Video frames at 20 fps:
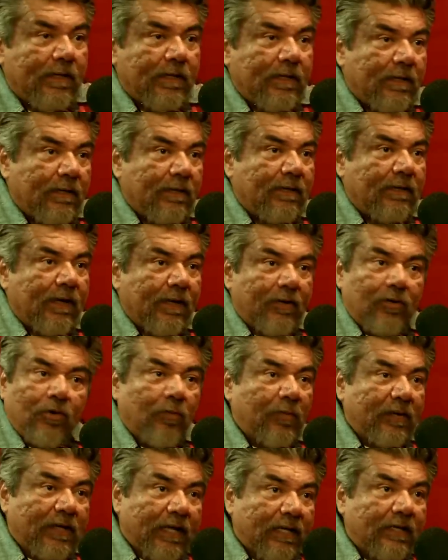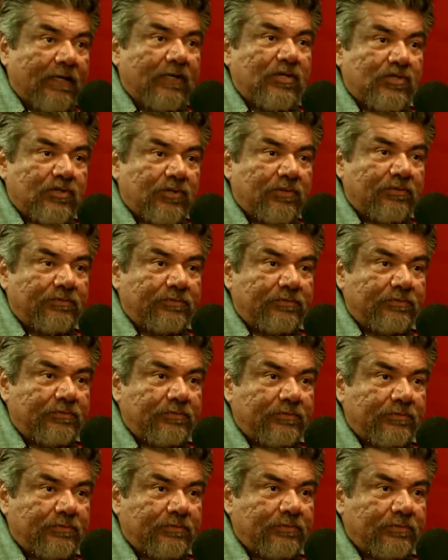Yeah. And nobody had an issue.
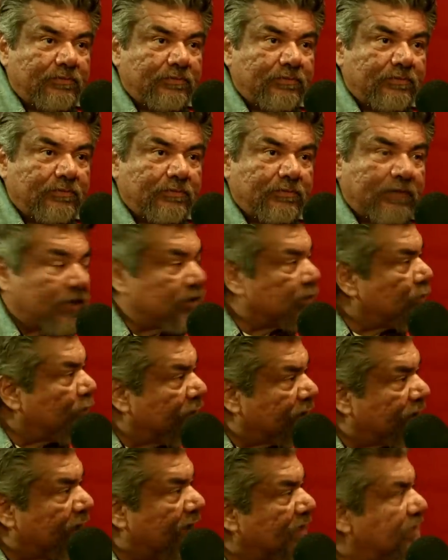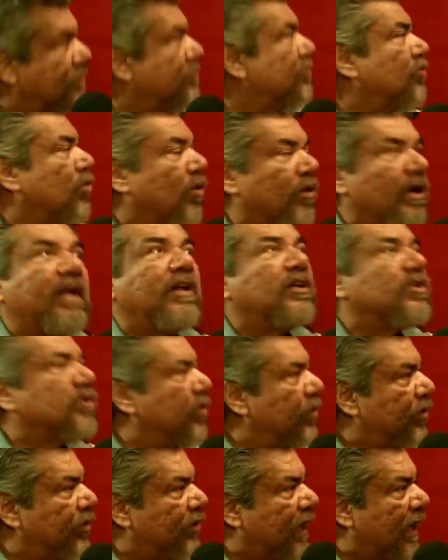Yeah, I used to work nights, throw ladies
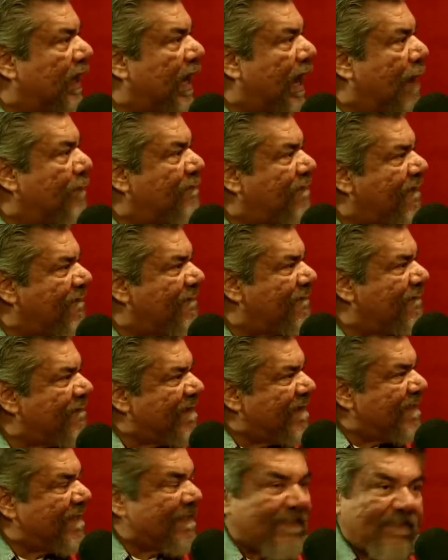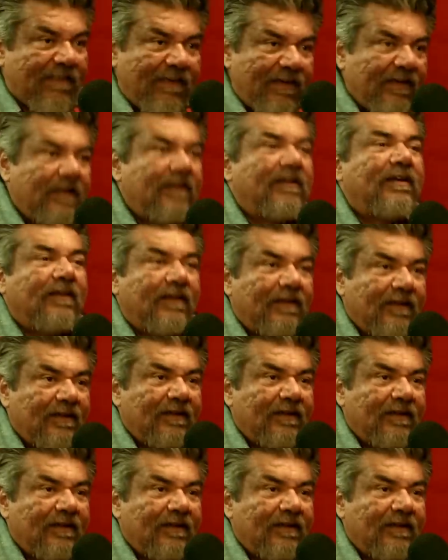over in the lab. Wow.